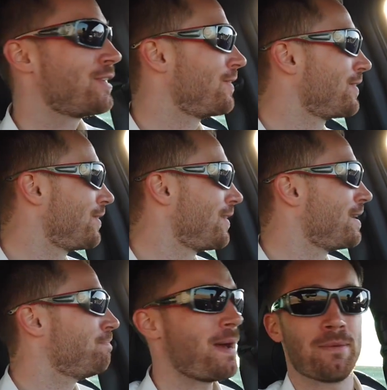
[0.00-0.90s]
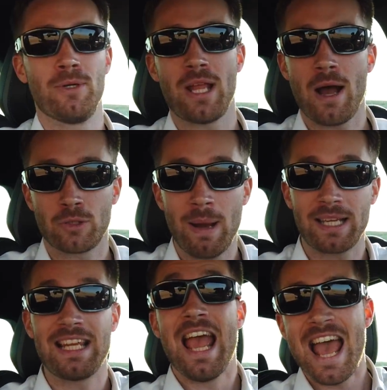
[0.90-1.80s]
you're in better mood
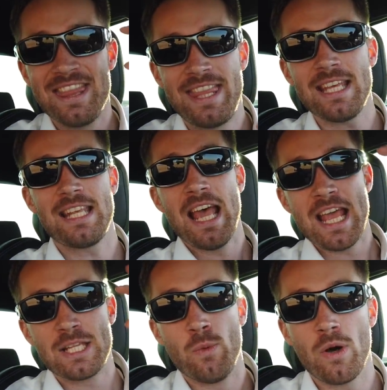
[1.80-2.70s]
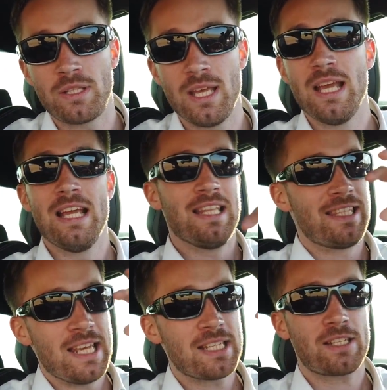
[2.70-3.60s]
automatically. And this is what
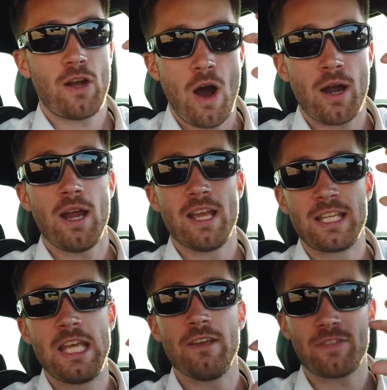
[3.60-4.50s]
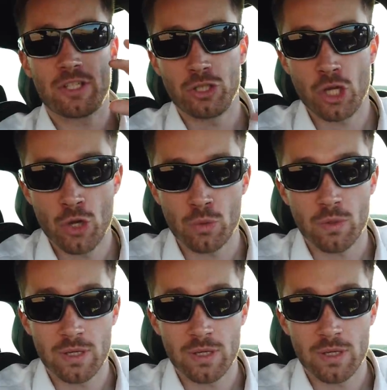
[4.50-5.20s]
this car gives you.